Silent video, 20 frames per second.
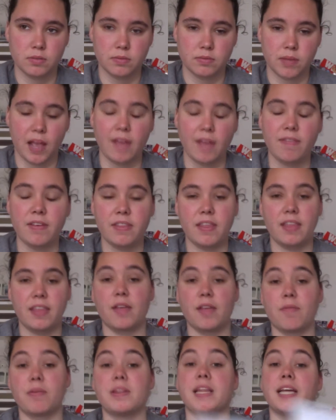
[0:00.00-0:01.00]
Everything
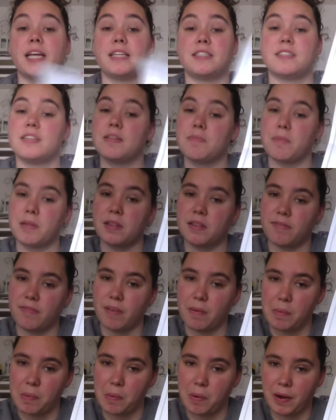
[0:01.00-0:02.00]
that relates to the month of
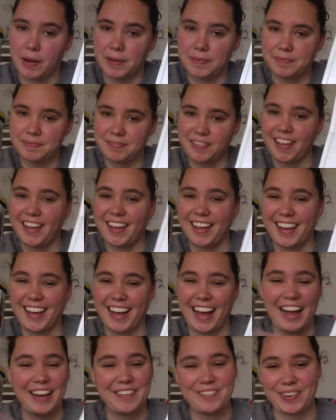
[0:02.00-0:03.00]
February.
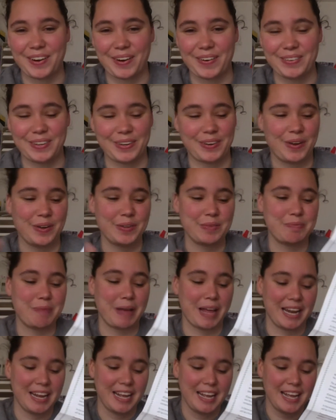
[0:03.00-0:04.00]
I forget what they're called.
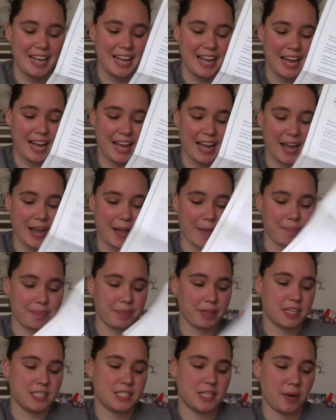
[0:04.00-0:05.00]
But,
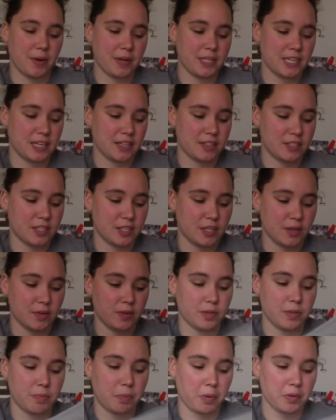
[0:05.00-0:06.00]
so it tells
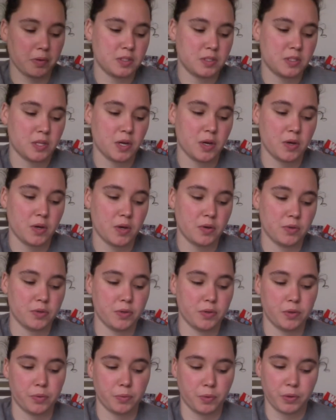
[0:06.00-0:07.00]
you the
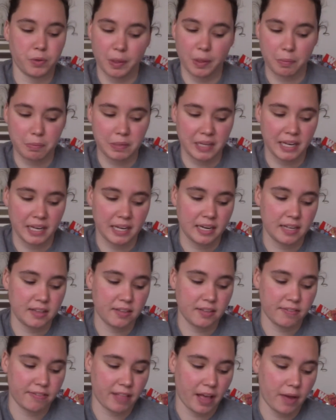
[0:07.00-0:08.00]
birthstone, the ruling planet,
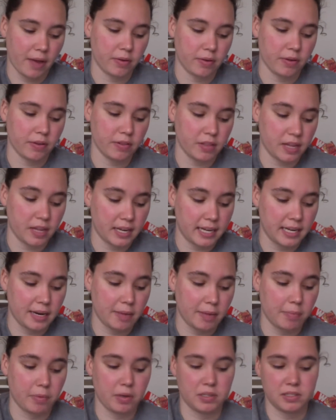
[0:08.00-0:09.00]
the flower, lucky
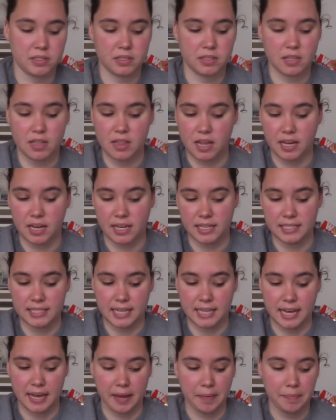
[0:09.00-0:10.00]
numbers, and the lucky
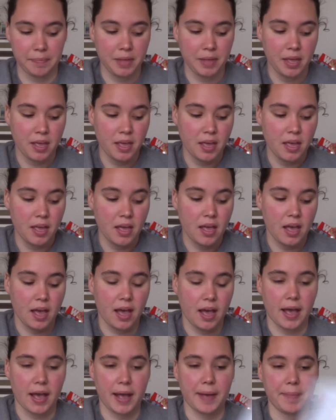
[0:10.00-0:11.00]
day.
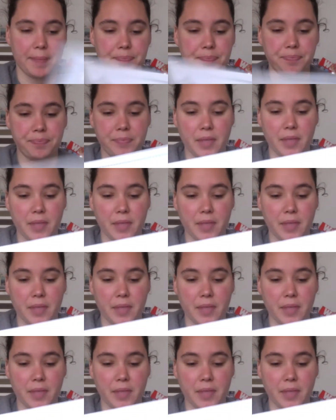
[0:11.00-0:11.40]
So